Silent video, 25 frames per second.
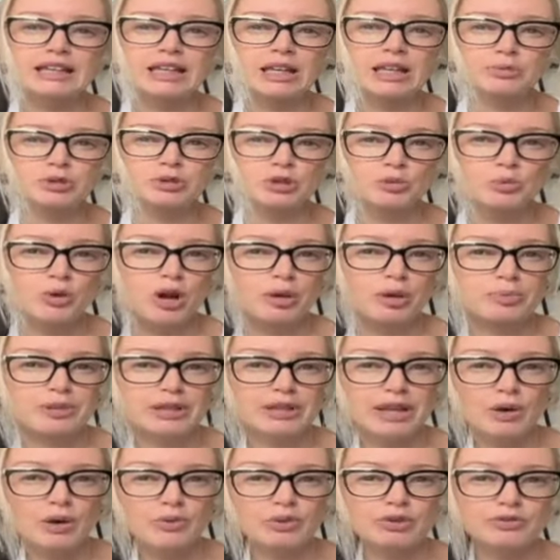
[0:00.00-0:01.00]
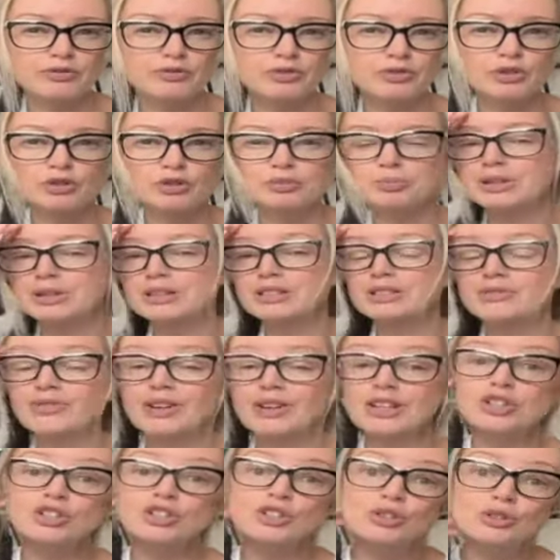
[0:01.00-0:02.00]
keep swapping out the food, because if
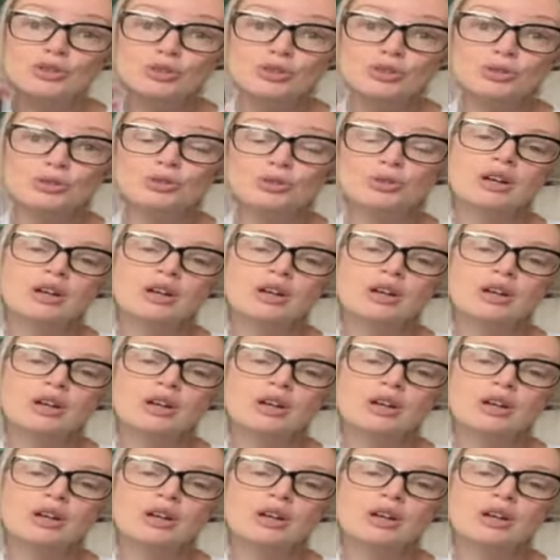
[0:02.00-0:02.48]
I do,